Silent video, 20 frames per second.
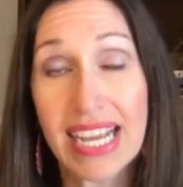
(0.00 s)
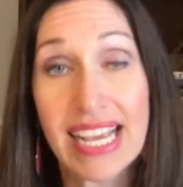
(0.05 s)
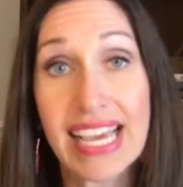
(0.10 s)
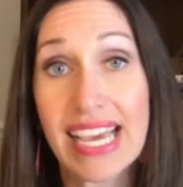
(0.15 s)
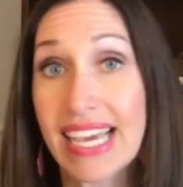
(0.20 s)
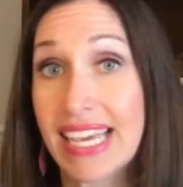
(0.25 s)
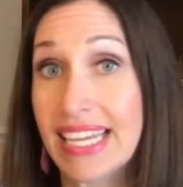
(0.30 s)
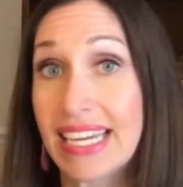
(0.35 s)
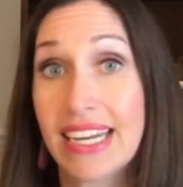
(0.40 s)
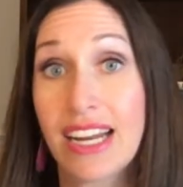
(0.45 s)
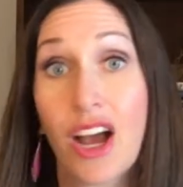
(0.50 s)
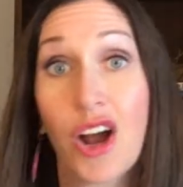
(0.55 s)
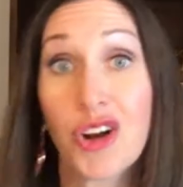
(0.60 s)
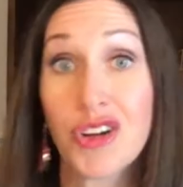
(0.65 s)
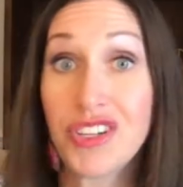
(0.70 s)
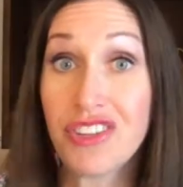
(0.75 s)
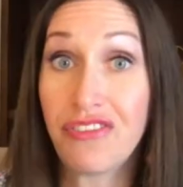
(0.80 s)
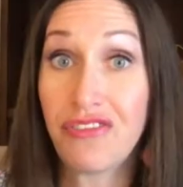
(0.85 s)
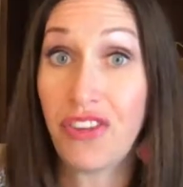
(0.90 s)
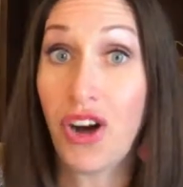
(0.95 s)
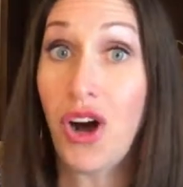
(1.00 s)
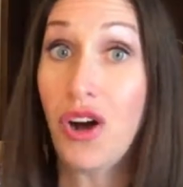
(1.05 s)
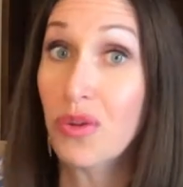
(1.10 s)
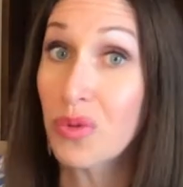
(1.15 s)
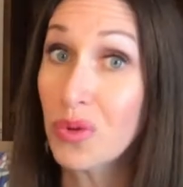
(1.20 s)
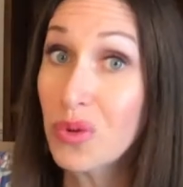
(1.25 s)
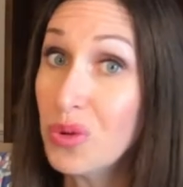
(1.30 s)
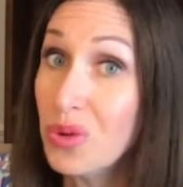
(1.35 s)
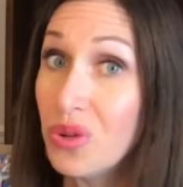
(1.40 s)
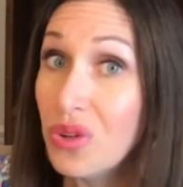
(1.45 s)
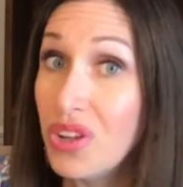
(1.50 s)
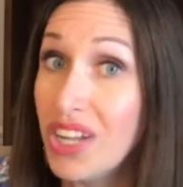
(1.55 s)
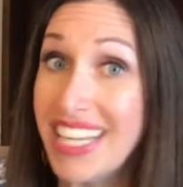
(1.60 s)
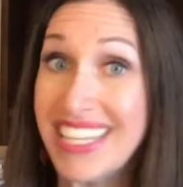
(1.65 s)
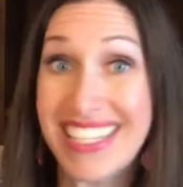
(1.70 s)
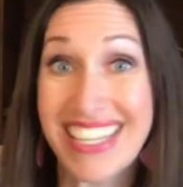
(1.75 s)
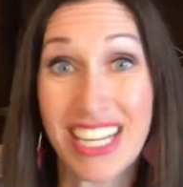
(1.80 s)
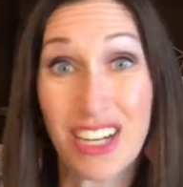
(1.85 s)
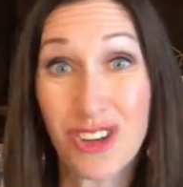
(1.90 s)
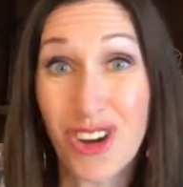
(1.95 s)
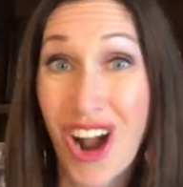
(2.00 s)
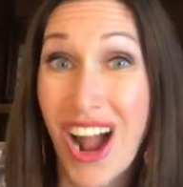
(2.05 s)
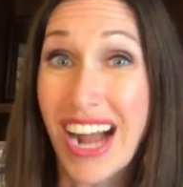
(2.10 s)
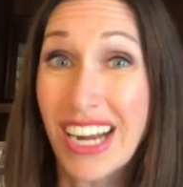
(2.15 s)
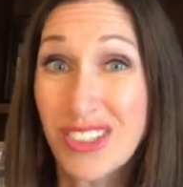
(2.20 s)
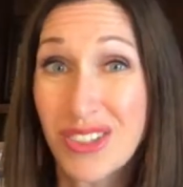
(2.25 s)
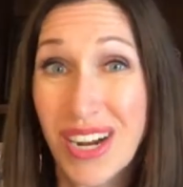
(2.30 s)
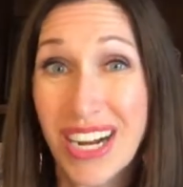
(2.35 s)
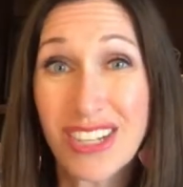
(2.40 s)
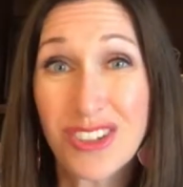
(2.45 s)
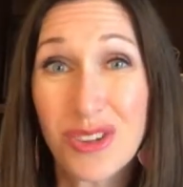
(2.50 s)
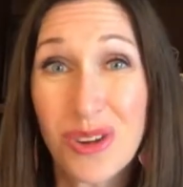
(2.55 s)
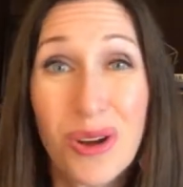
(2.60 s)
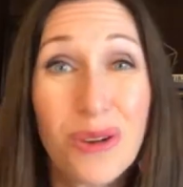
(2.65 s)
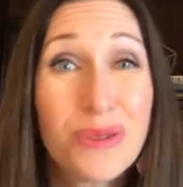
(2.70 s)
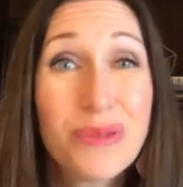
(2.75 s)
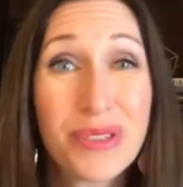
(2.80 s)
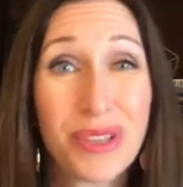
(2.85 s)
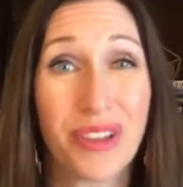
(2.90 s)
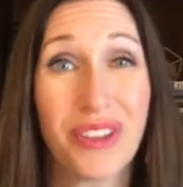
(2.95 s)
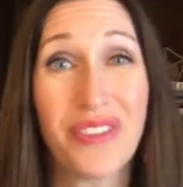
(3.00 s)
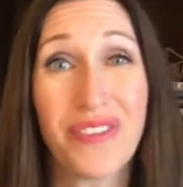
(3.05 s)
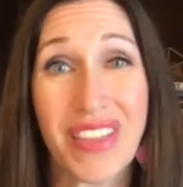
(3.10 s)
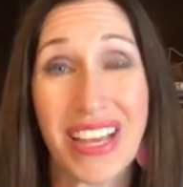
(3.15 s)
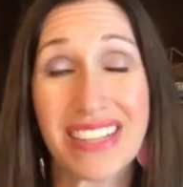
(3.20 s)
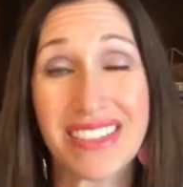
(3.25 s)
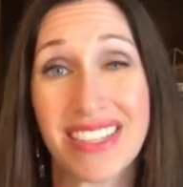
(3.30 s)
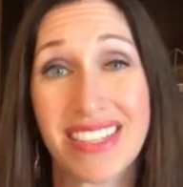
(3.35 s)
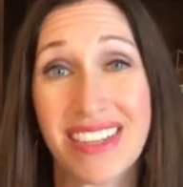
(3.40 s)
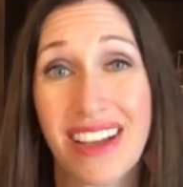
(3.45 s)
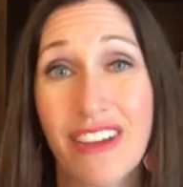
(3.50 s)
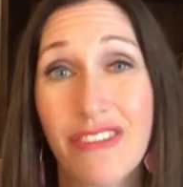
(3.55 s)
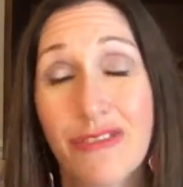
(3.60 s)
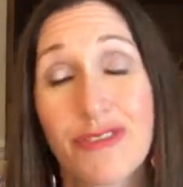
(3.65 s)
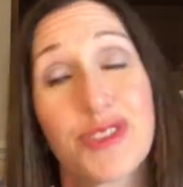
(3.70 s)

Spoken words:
Again, our default rule is that your contractor owns all of that stuff.